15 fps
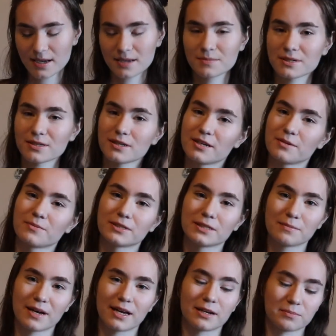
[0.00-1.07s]
Sorry, I'm really
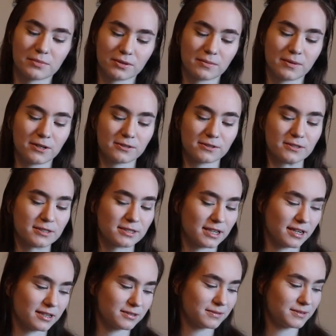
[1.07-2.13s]
bad at book hauls.
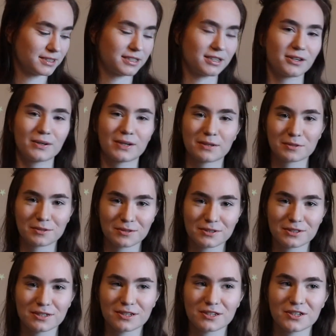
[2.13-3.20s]
I don't really know what I'm supposed
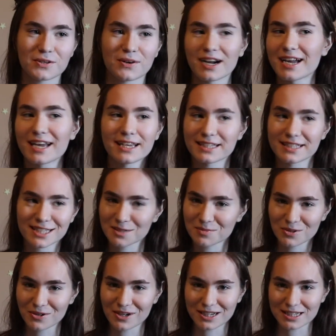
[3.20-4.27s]
to do. I hate
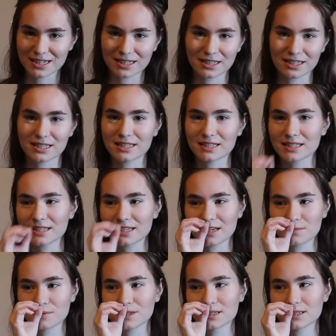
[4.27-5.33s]
summarizing things. Like,
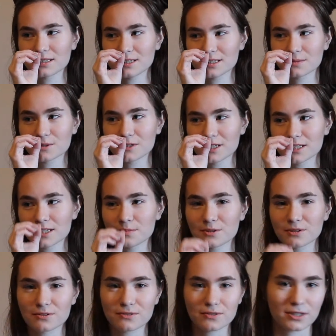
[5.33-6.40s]
I'm not going to summarize the
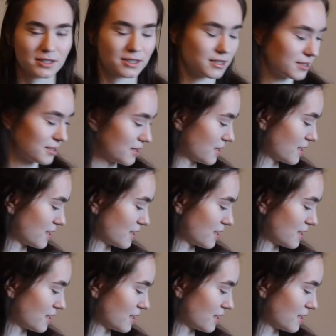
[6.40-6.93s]
book for y'all.